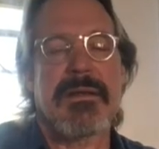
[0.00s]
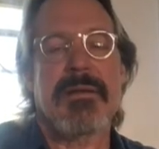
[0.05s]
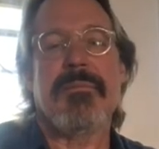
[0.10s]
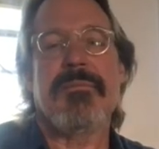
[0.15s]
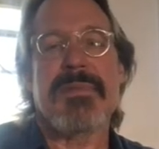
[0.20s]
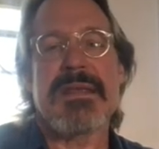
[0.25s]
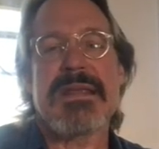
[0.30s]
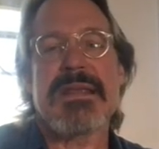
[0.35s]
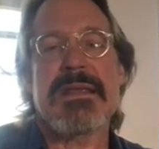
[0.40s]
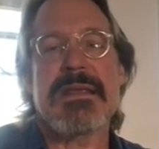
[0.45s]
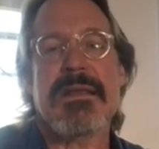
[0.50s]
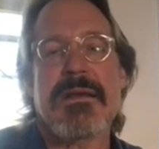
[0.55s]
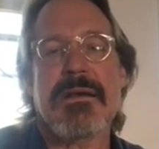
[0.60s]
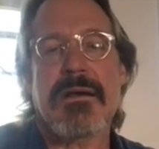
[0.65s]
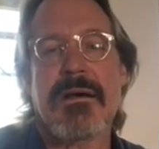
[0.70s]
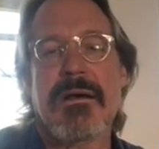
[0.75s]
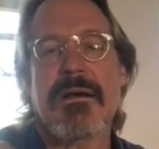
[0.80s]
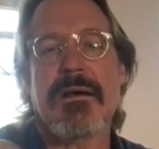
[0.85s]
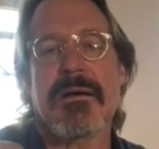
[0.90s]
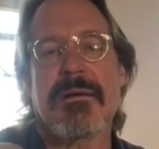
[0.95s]
Me,
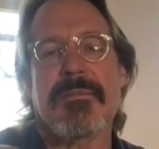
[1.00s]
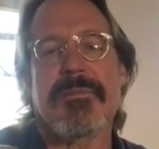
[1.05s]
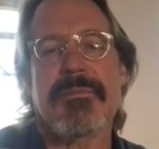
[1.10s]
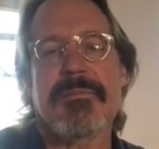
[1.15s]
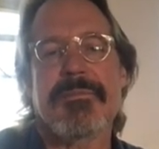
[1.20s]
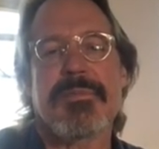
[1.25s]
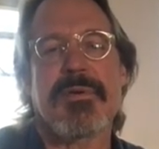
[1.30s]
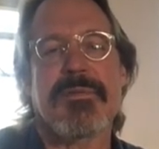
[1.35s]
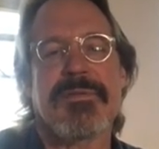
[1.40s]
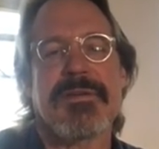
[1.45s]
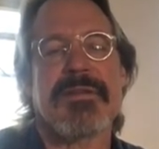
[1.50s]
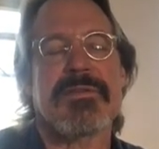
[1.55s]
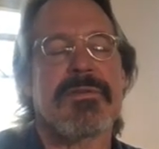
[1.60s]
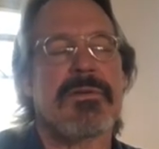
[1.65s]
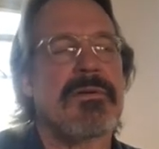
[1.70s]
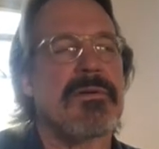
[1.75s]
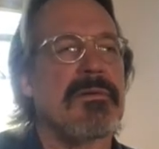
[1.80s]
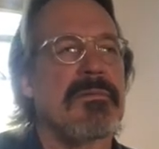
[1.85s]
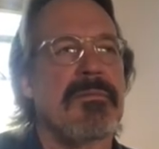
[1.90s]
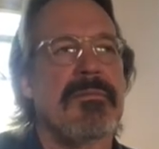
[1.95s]
um,
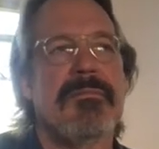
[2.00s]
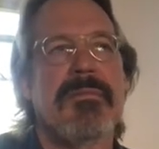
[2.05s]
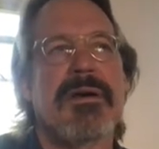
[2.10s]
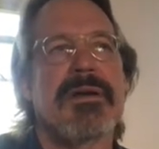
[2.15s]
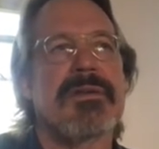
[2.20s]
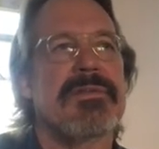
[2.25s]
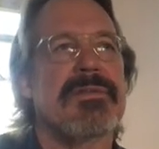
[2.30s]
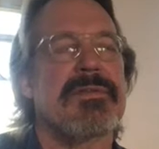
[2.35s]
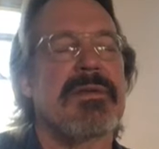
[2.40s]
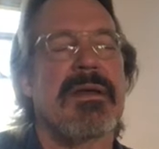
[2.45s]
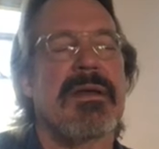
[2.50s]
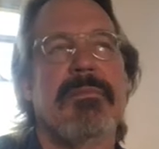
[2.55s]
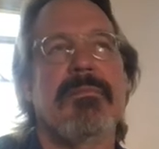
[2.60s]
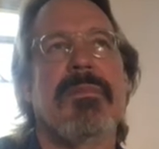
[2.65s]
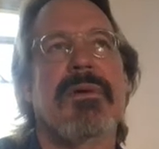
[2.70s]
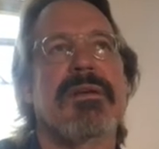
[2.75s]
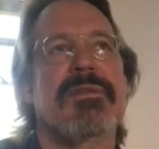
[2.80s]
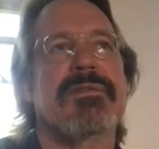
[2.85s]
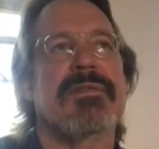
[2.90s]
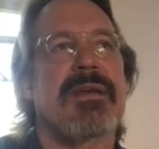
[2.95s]
professor, must I
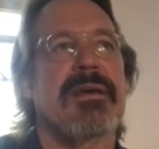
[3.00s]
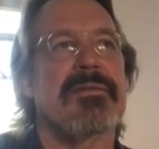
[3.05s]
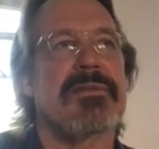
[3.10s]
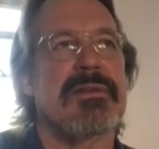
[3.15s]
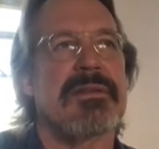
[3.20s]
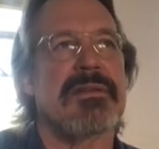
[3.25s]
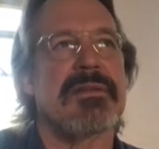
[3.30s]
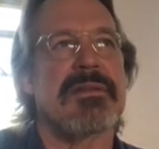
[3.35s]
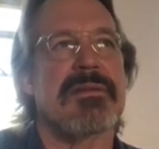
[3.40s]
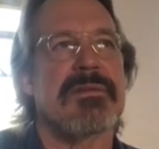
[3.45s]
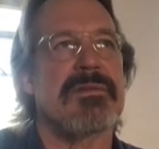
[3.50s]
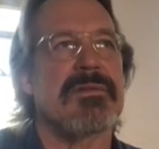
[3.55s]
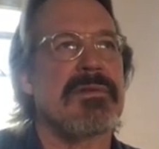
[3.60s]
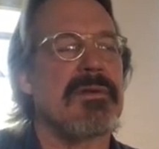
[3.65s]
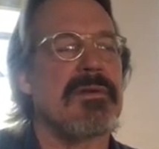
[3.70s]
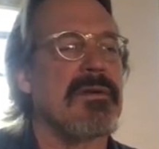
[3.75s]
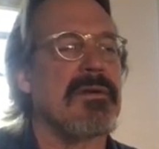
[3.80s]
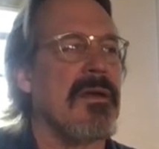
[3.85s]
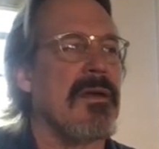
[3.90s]
must have at least